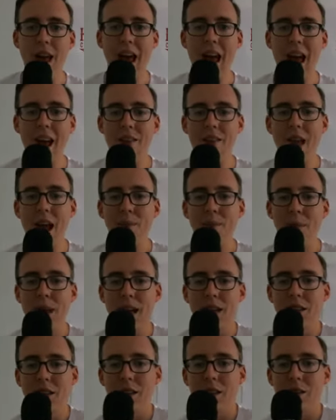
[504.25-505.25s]
and that
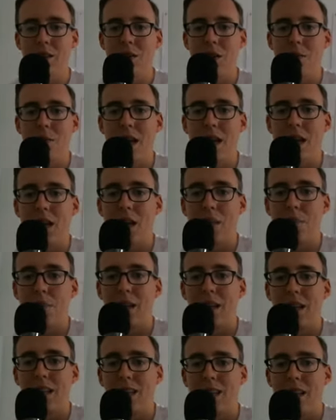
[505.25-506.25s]
makes it, to me,
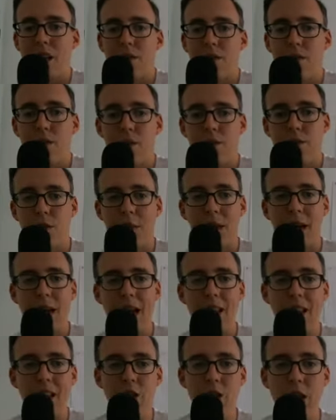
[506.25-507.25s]
completely different from a guy
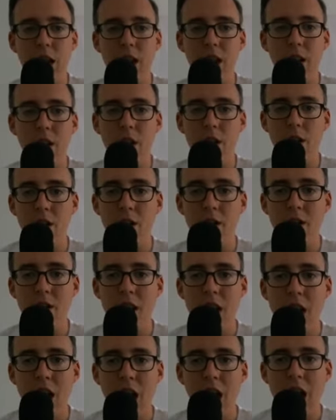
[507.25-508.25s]
like Jalen
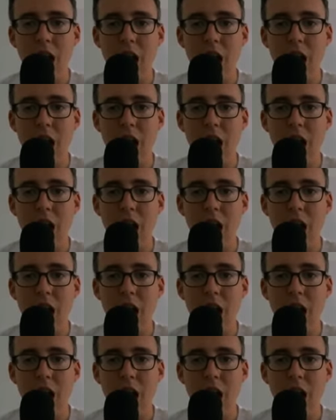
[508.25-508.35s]
Hurts.